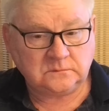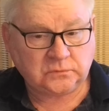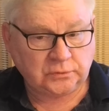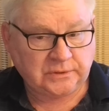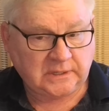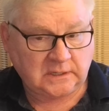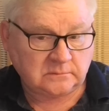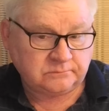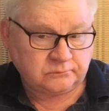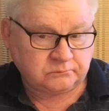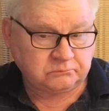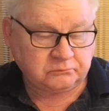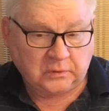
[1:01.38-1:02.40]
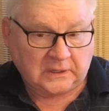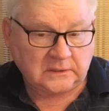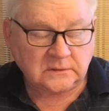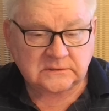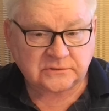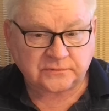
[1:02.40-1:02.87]
to the,
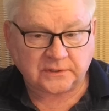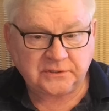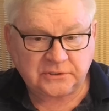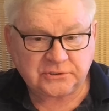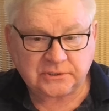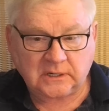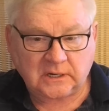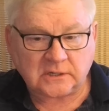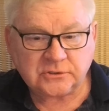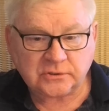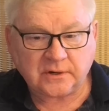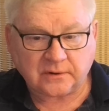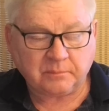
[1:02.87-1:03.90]
well, strategic actually